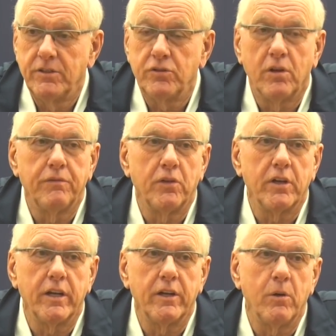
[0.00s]
So if we're
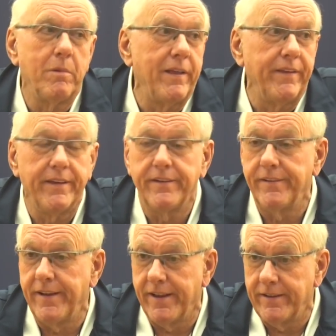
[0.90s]
going to go by the
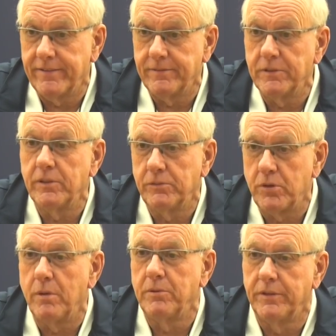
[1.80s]
internet, we're in
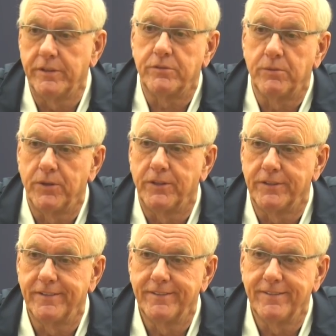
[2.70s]
trouble in this
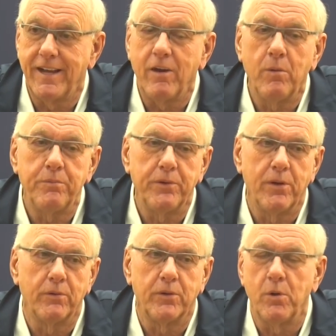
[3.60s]
world. I hope you
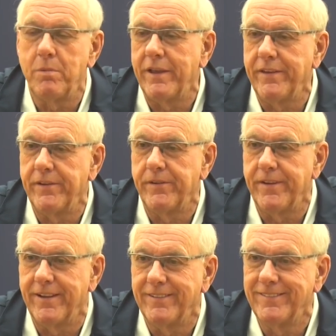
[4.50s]
don't go by the
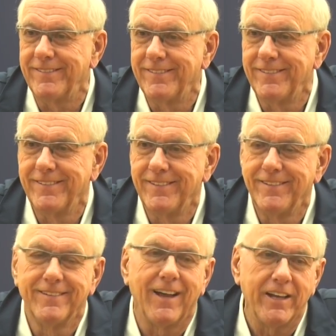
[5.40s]
internet.
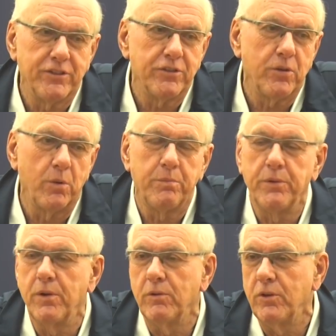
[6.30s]
I just hope
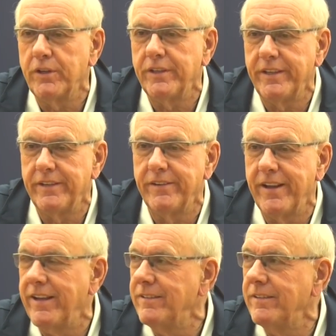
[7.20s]
you don't look at the
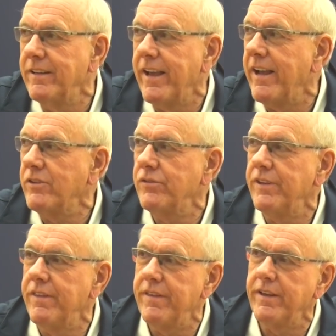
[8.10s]
internet and
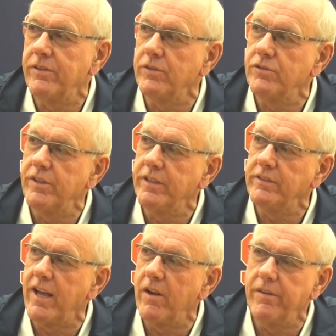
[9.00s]
actually think there's
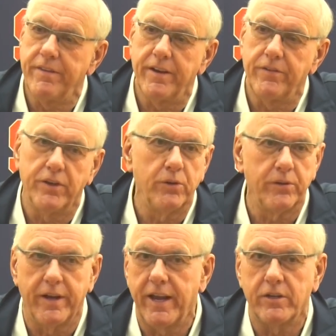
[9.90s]
things out of there that you
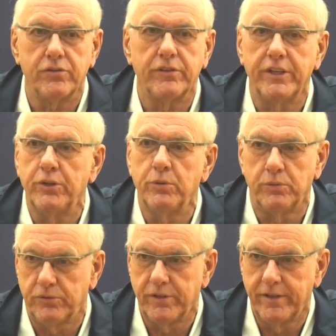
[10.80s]
can actually
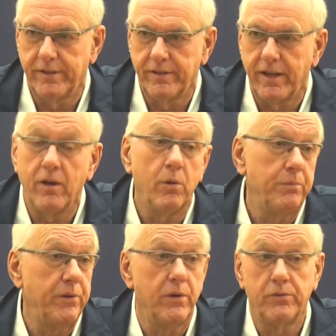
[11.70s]
use. I
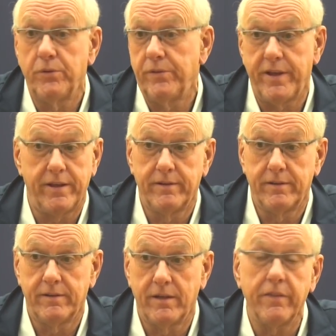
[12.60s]
hope you don't do that.
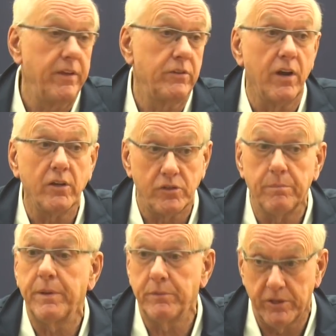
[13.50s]
I think there are
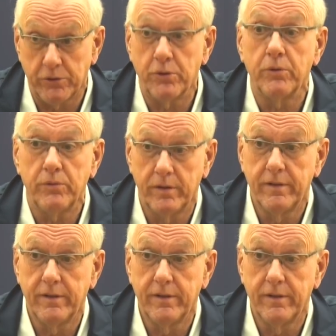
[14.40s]
some people that do,